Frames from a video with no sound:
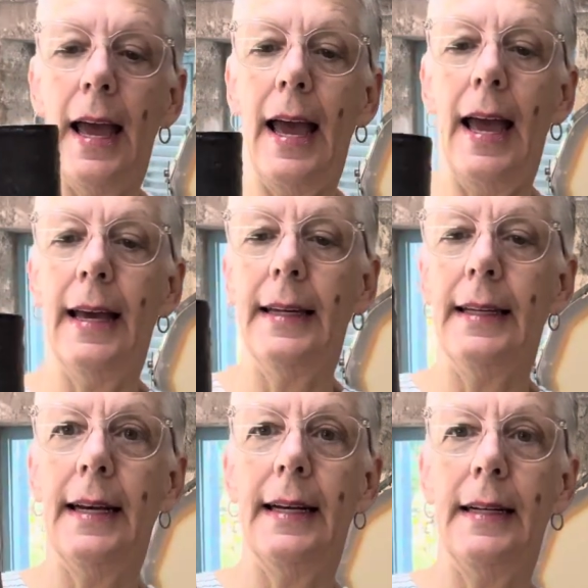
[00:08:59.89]

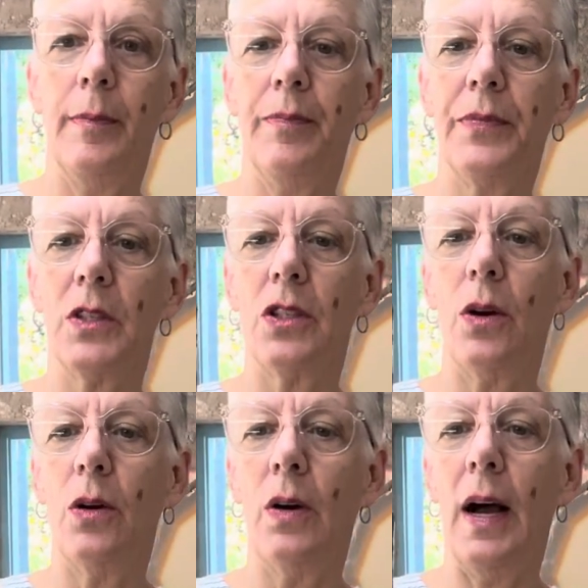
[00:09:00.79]
And um,
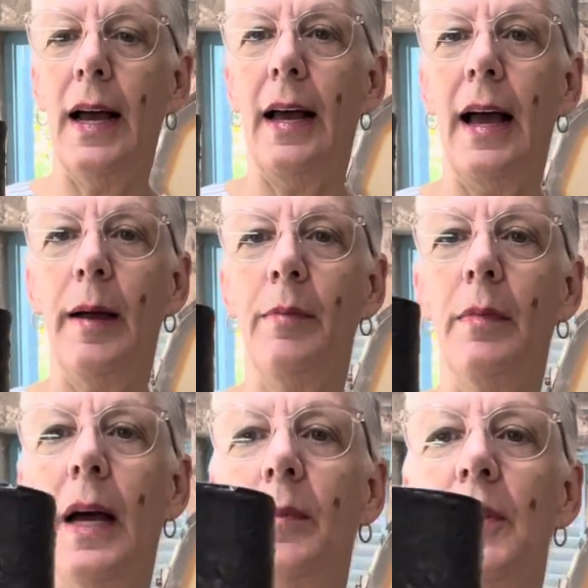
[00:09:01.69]
so I, I'm, I'm